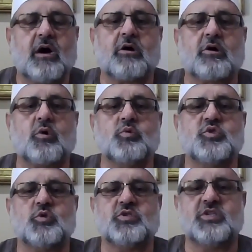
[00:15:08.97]
Kharru
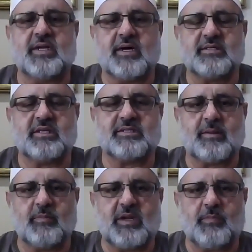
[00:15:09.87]
sujjadas. They
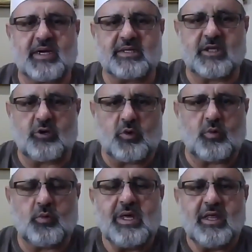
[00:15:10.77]
submitted because they
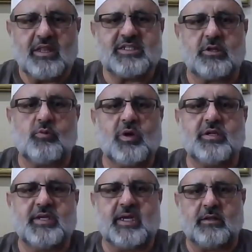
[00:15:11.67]
knew this is the
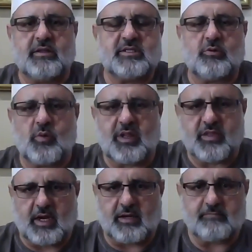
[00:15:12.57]
real deal. This is the real
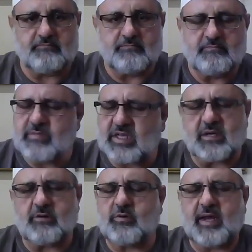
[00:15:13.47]
thing. That's a
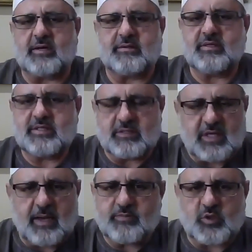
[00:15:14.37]
great. This is
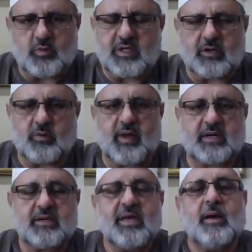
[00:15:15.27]
absolutely
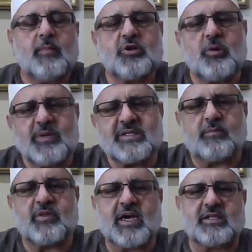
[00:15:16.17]
correct. But could be
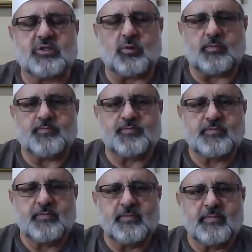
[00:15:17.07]
something else too.
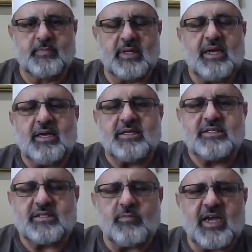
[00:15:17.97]

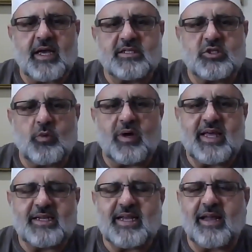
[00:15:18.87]
Something else too, and
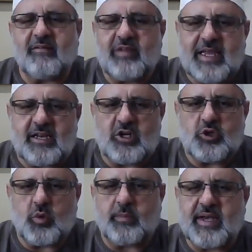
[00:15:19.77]
that kind of leading
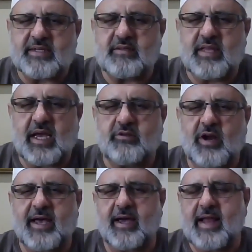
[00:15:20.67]
to it because of the other
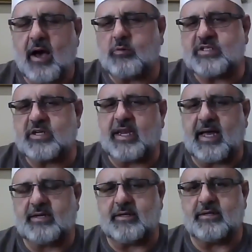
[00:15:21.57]
ayah and how it's
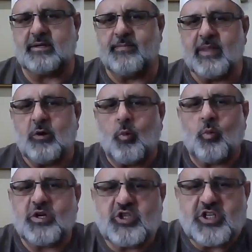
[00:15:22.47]
connected.
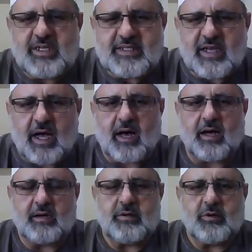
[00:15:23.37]
What she saw
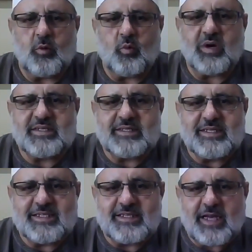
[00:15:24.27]
was the
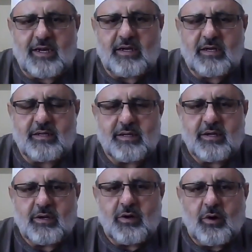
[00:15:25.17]
sun
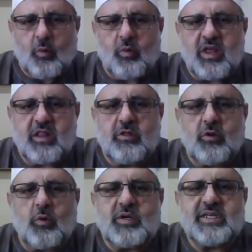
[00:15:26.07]
with
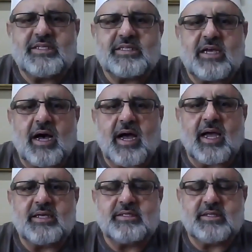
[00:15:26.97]
no
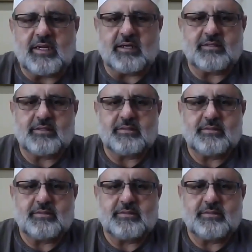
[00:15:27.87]
disguise in it.